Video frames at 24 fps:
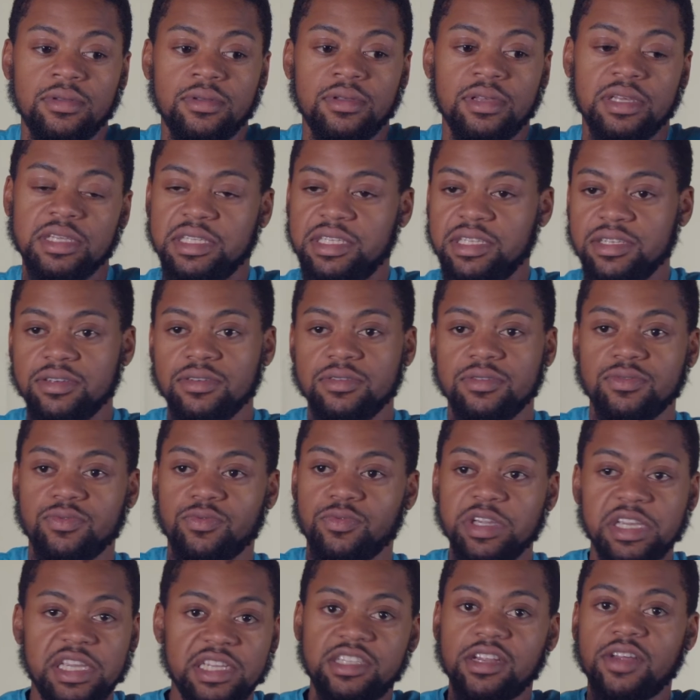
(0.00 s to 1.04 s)
it still
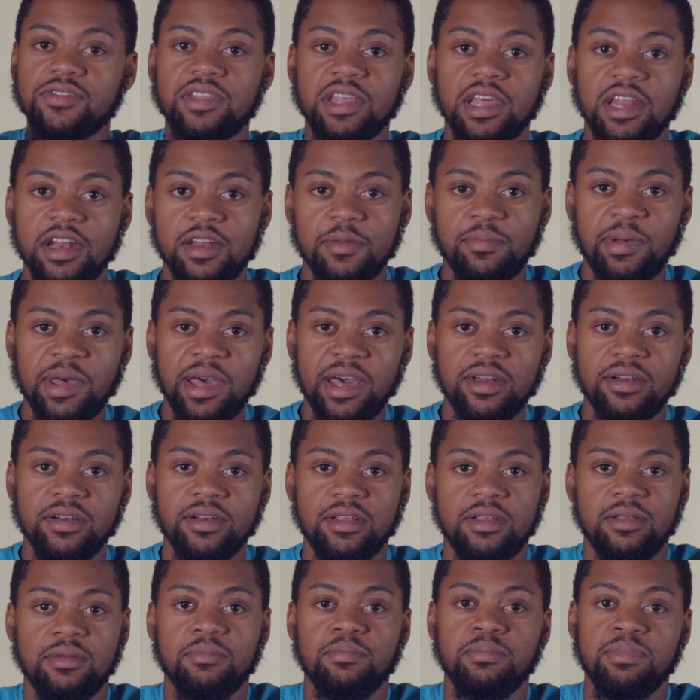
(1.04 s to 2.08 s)
reads off the end of the pattern
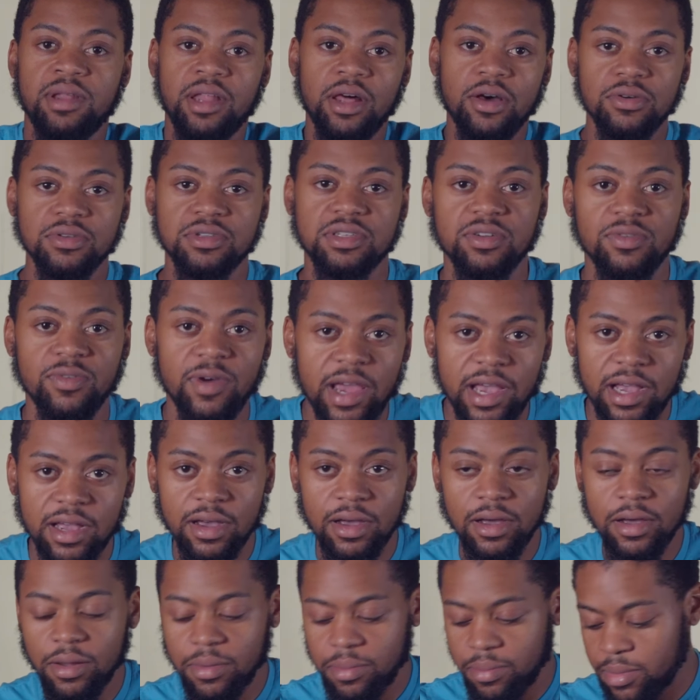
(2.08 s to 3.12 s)
and blows the rack
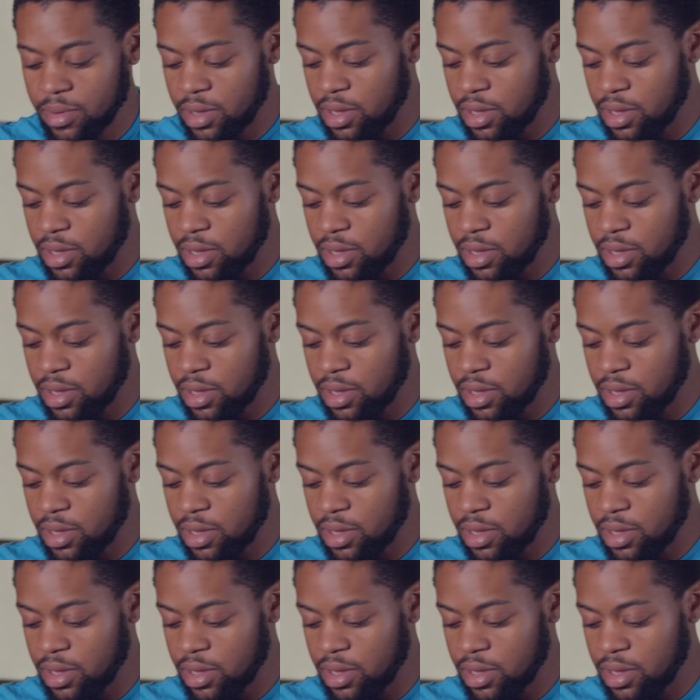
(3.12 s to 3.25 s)
up.